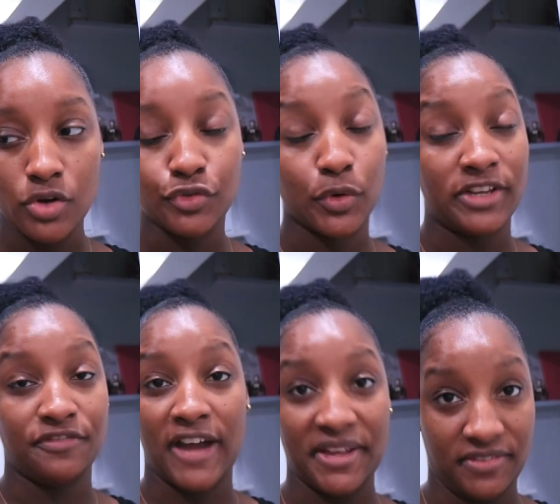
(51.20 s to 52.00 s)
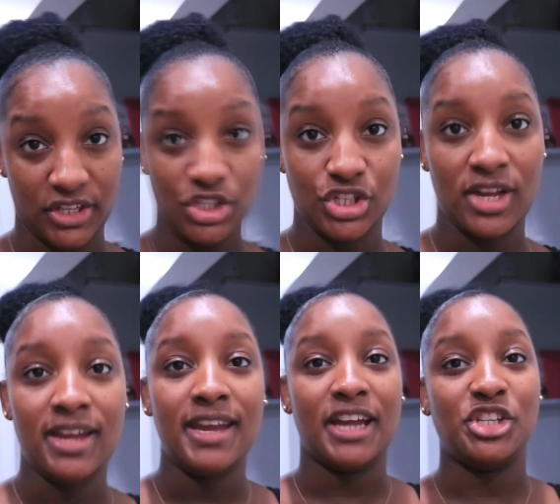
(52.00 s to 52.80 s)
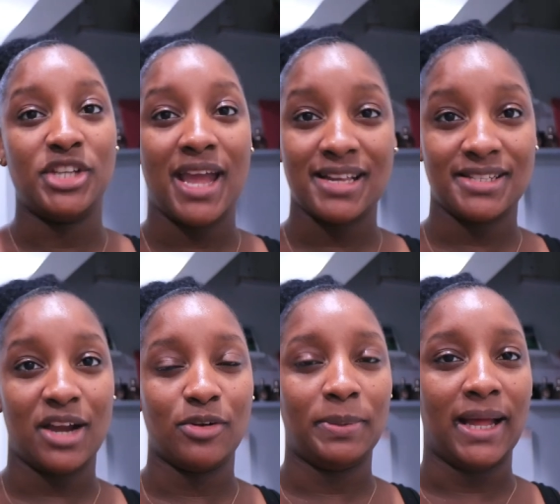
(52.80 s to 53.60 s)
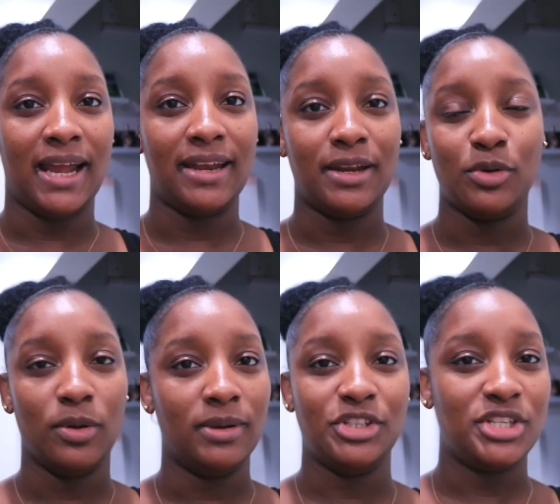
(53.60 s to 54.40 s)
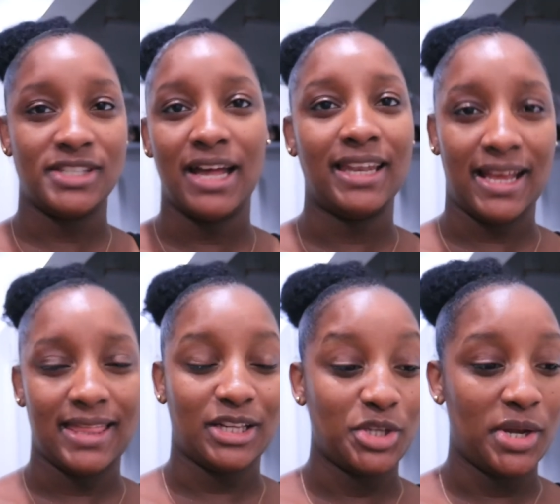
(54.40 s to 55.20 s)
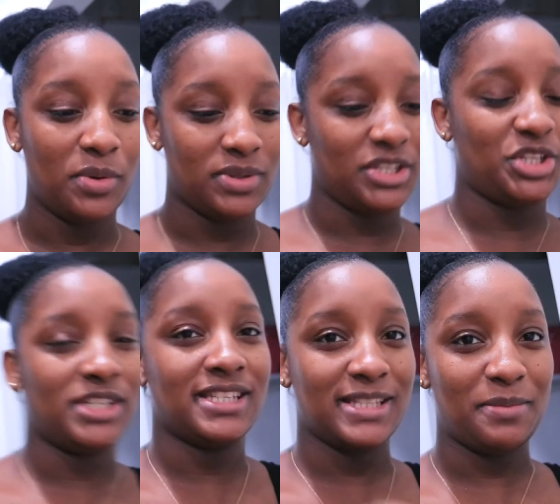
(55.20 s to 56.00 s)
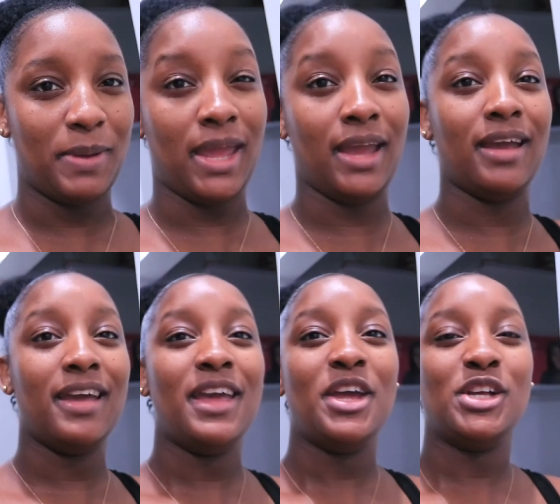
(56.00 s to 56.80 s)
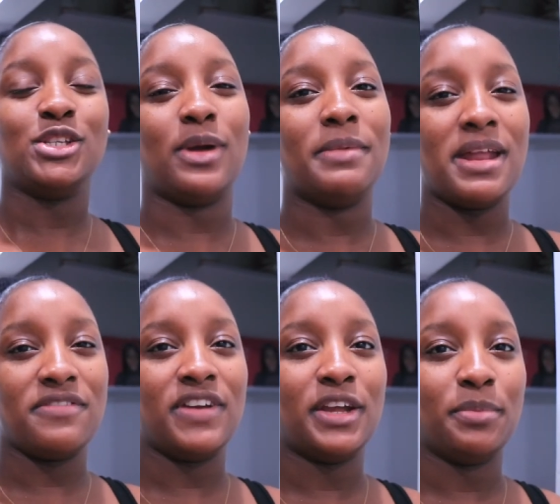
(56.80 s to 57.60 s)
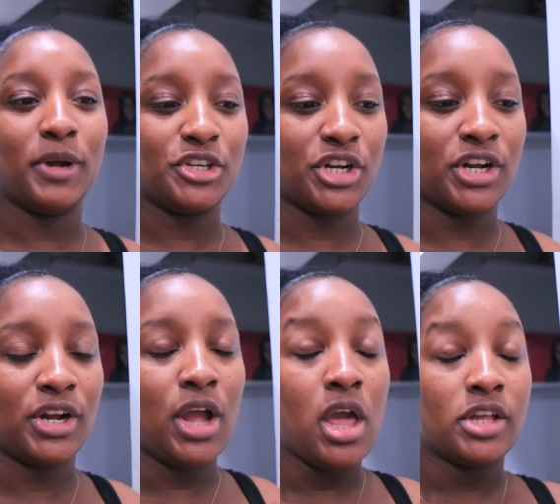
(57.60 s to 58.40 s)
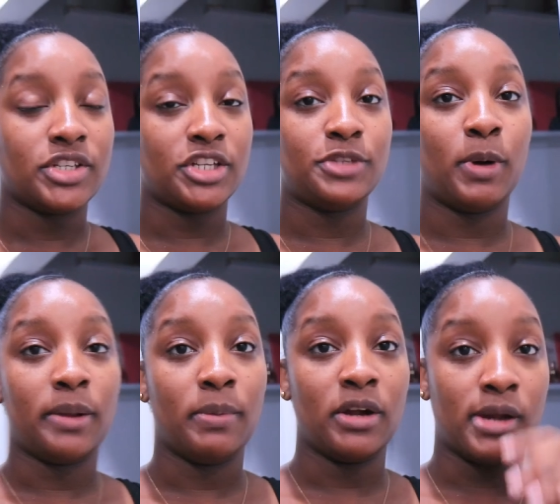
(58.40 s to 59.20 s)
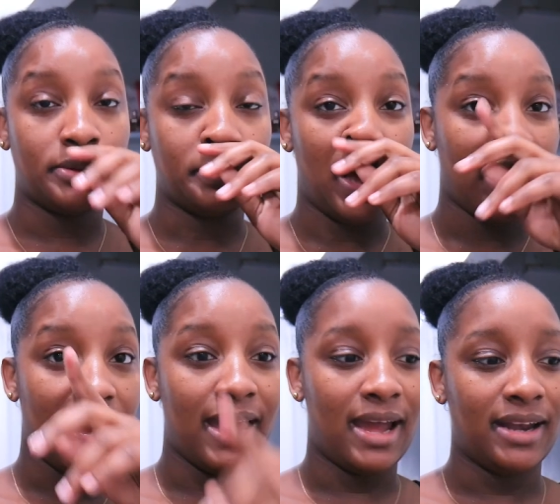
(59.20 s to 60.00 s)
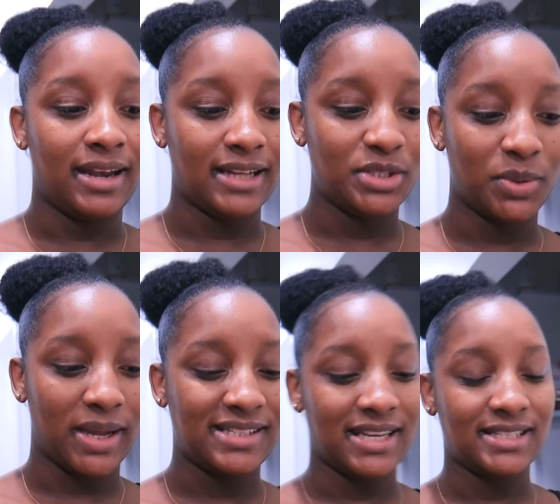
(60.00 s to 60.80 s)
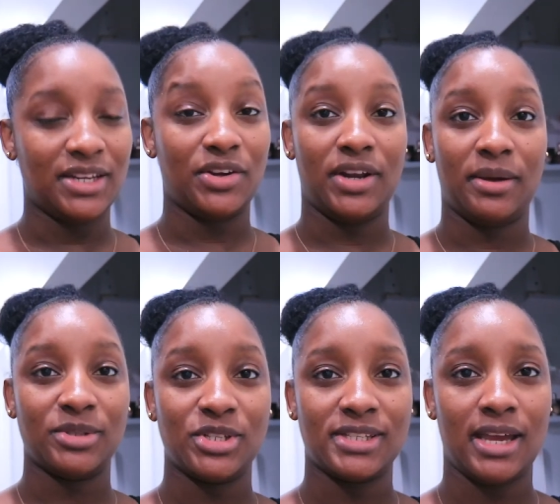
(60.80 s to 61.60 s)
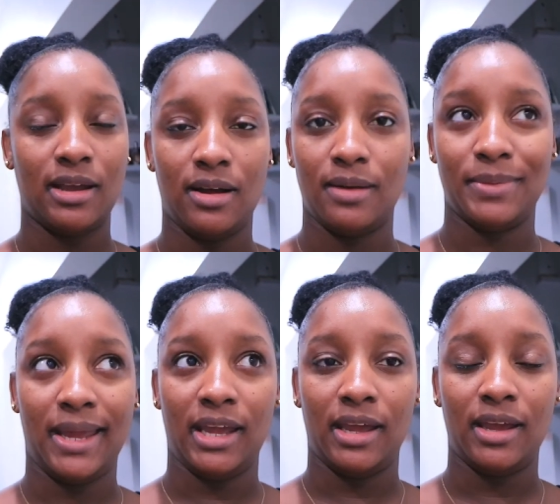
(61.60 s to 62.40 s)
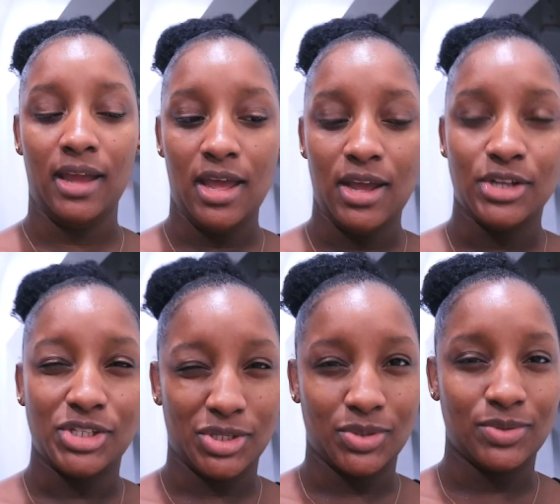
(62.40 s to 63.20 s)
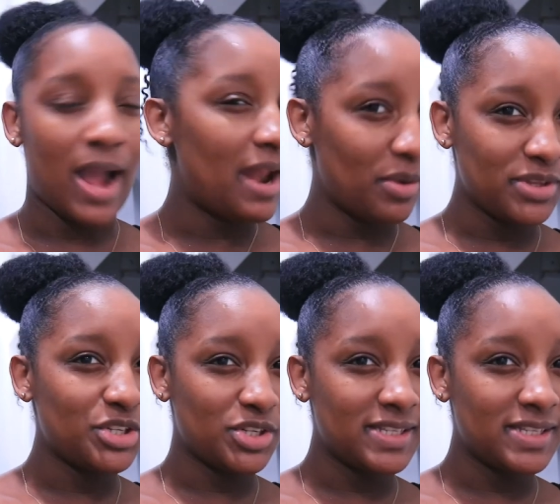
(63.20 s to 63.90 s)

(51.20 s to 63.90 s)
forty-five-ish, and she has not replied, and she's not like that, so I know that she's sleeping, so I'm not even gonna pressure her. So I just bought a burger out the block, and I, I texted her, and I was just like, um, hey, so I know that you're